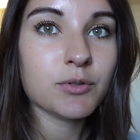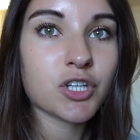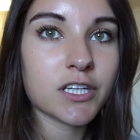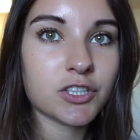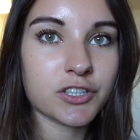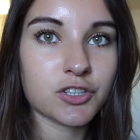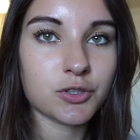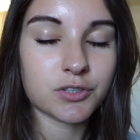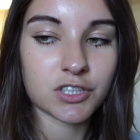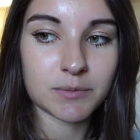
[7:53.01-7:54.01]
we tried to
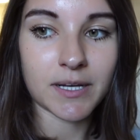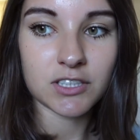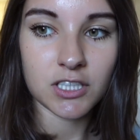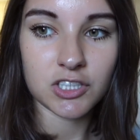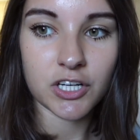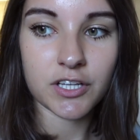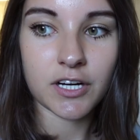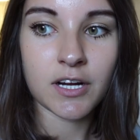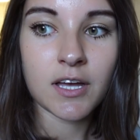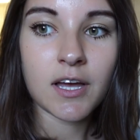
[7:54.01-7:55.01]
introduce their smells to each
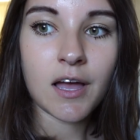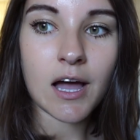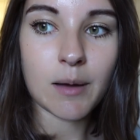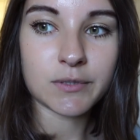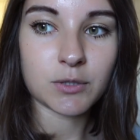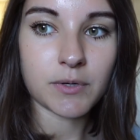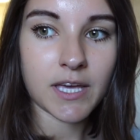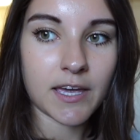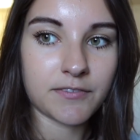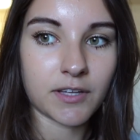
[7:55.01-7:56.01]
other, so we
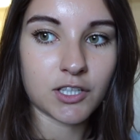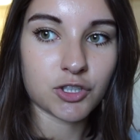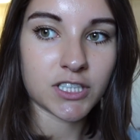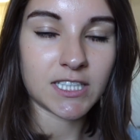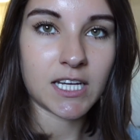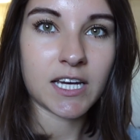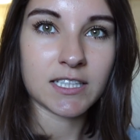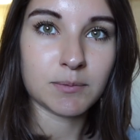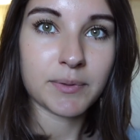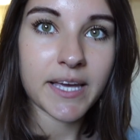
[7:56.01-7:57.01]
gave like Drizzy
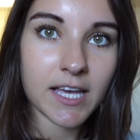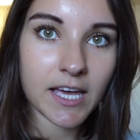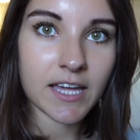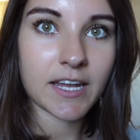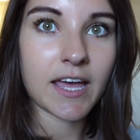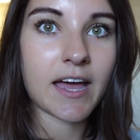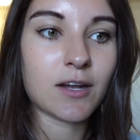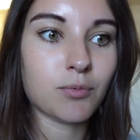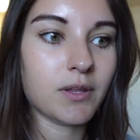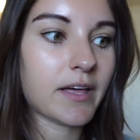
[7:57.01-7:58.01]
his blanket
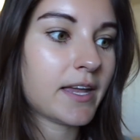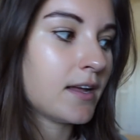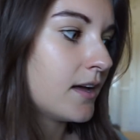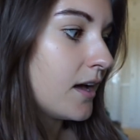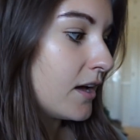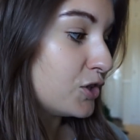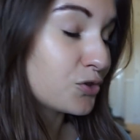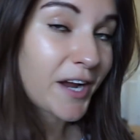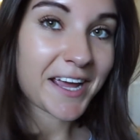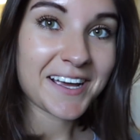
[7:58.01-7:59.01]
and we let
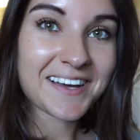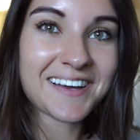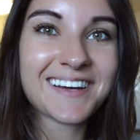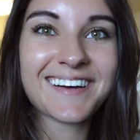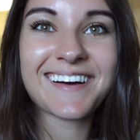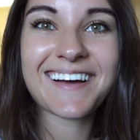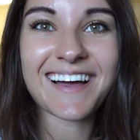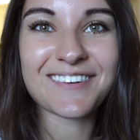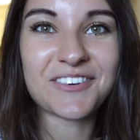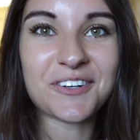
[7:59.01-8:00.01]
Drake
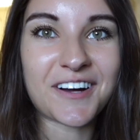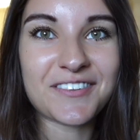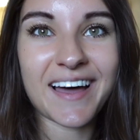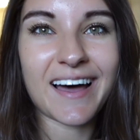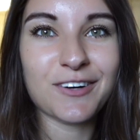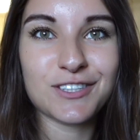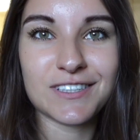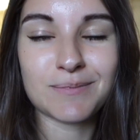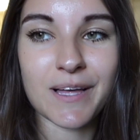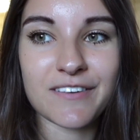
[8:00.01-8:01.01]
kind of go around the house and smell